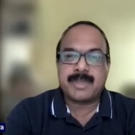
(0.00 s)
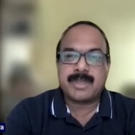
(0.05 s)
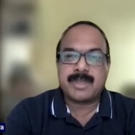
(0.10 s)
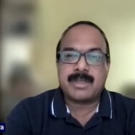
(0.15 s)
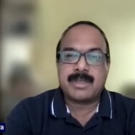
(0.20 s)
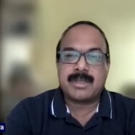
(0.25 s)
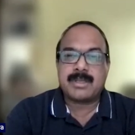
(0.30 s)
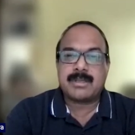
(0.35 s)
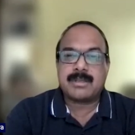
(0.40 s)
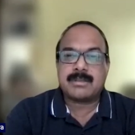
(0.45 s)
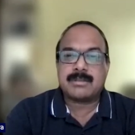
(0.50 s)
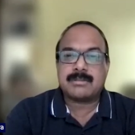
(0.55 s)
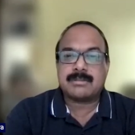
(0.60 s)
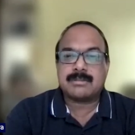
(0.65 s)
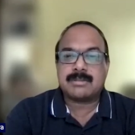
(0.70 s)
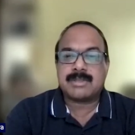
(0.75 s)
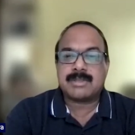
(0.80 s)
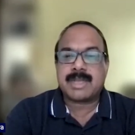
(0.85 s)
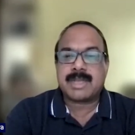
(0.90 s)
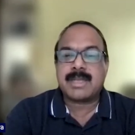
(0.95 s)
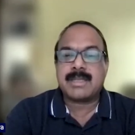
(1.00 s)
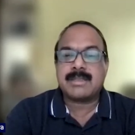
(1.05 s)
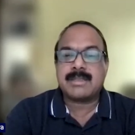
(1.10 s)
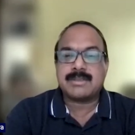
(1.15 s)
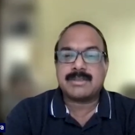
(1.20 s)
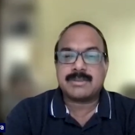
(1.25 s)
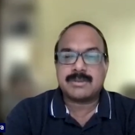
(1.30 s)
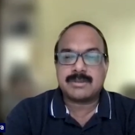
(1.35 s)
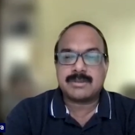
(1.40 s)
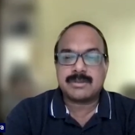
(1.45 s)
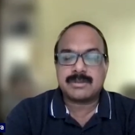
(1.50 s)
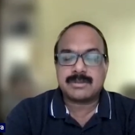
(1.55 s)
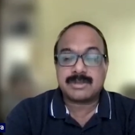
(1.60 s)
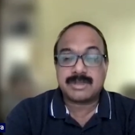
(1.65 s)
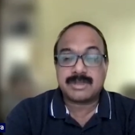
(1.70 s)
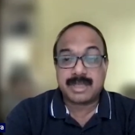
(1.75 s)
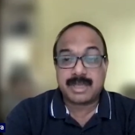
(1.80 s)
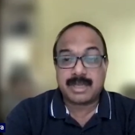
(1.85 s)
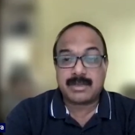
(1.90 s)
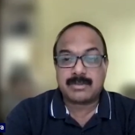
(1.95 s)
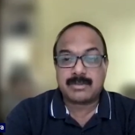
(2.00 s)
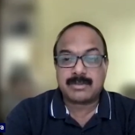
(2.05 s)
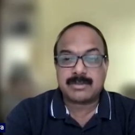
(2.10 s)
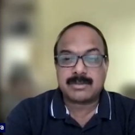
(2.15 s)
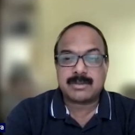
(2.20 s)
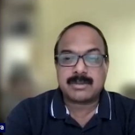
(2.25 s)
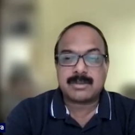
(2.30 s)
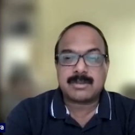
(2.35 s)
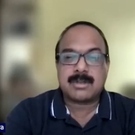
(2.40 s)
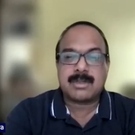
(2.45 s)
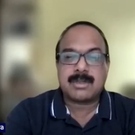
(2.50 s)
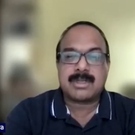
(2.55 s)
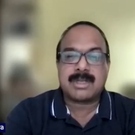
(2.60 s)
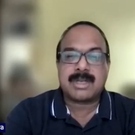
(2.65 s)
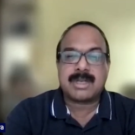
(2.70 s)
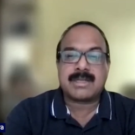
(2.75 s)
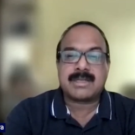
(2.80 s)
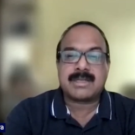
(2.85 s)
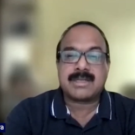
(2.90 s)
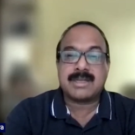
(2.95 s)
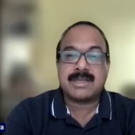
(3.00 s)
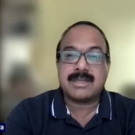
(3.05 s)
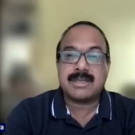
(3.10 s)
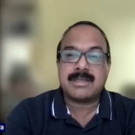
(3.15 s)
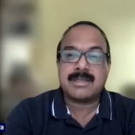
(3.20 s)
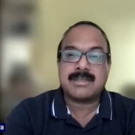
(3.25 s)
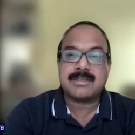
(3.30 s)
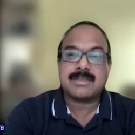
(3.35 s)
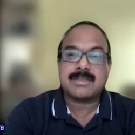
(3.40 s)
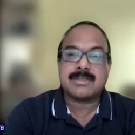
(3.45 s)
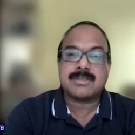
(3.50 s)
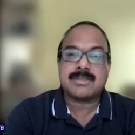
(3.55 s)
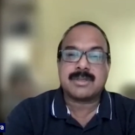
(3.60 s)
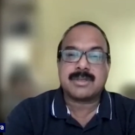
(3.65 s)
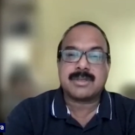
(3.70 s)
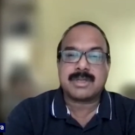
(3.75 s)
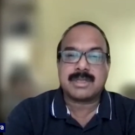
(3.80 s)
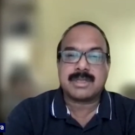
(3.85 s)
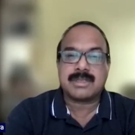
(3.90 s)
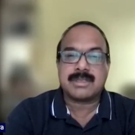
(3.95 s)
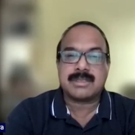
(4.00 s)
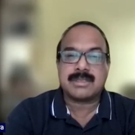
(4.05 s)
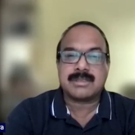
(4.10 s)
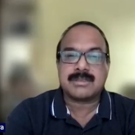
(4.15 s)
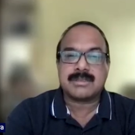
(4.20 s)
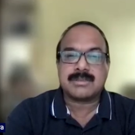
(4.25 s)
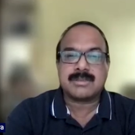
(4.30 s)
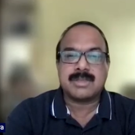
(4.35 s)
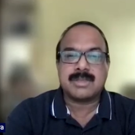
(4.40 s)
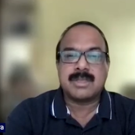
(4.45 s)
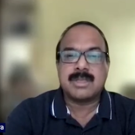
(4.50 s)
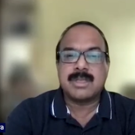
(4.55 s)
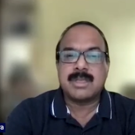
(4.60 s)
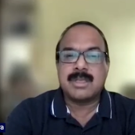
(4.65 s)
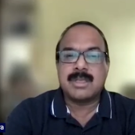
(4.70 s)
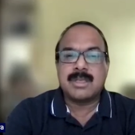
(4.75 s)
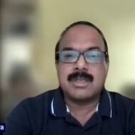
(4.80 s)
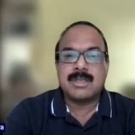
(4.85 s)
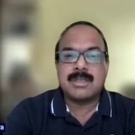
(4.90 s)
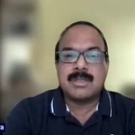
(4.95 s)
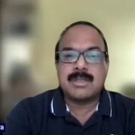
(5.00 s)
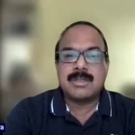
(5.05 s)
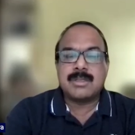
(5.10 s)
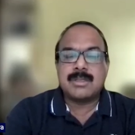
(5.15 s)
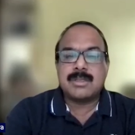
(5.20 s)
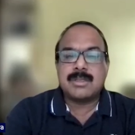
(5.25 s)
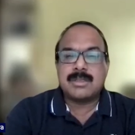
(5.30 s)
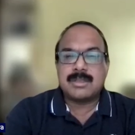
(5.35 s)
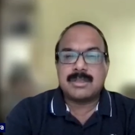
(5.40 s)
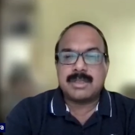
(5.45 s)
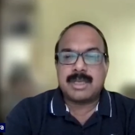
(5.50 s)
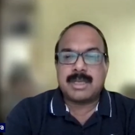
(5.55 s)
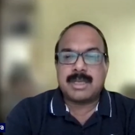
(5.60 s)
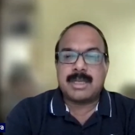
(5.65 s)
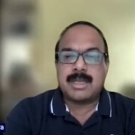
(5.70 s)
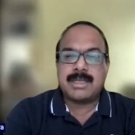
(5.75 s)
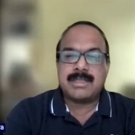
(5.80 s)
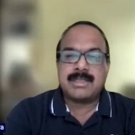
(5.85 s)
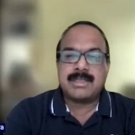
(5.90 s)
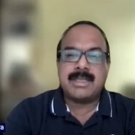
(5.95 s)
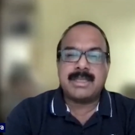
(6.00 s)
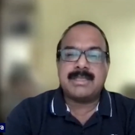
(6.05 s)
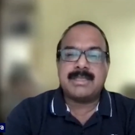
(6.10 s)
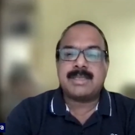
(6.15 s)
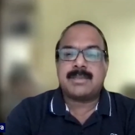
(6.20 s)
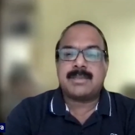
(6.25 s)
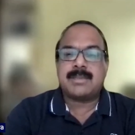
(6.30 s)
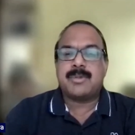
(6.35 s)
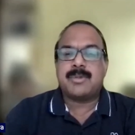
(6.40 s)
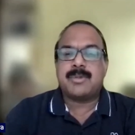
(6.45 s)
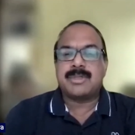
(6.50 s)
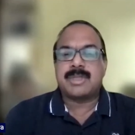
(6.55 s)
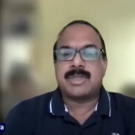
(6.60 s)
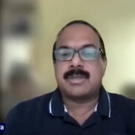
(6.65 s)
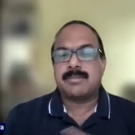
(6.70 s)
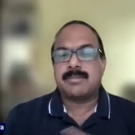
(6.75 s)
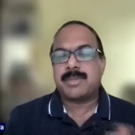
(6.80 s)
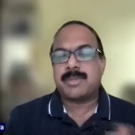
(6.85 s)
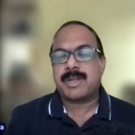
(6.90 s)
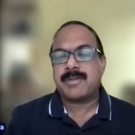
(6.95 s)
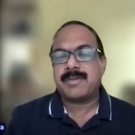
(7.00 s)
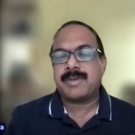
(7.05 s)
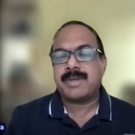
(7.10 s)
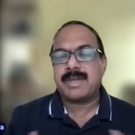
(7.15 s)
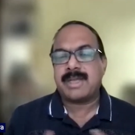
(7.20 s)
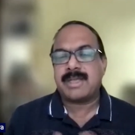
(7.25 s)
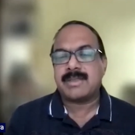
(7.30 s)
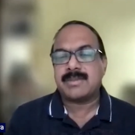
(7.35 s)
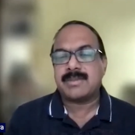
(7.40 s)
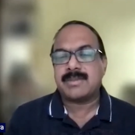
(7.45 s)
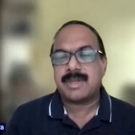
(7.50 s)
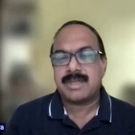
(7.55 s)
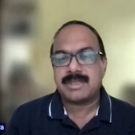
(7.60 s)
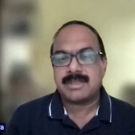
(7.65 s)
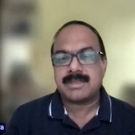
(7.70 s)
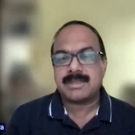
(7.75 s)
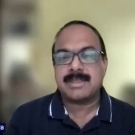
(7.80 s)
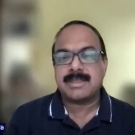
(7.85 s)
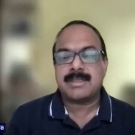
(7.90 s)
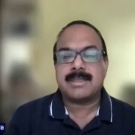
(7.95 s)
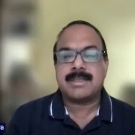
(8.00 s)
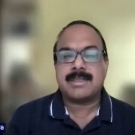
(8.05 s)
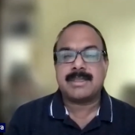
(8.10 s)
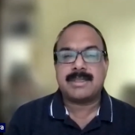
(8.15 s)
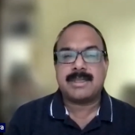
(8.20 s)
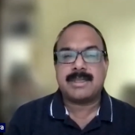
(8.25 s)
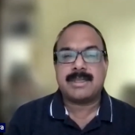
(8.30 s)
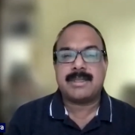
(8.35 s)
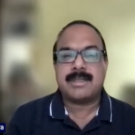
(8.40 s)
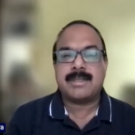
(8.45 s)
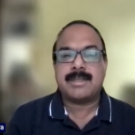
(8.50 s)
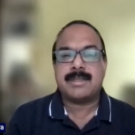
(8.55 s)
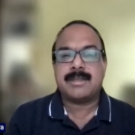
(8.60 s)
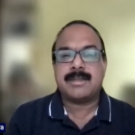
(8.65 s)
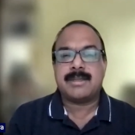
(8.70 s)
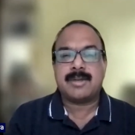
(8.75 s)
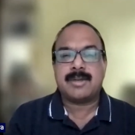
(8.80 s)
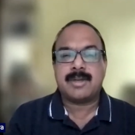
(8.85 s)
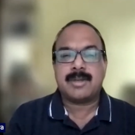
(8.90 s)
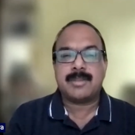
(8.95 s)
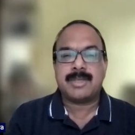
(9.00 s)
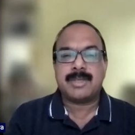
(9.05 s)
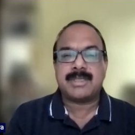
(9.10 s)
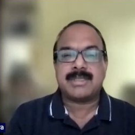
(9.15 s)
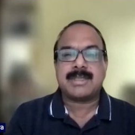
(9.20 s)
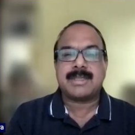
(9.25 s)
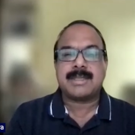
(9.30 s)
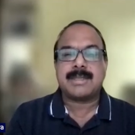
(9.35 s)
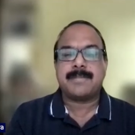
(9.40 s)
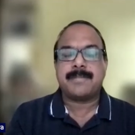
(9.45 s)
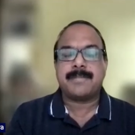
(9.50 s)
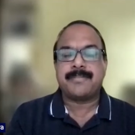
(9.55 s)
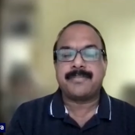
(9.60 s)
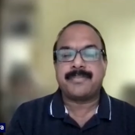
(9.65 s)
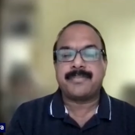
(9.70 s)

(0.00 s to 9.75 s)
uh, trials to CROs, contract clinical research organizations. Oh, okay. Yeah, and these are both in private as well as in in, in uh, government setup.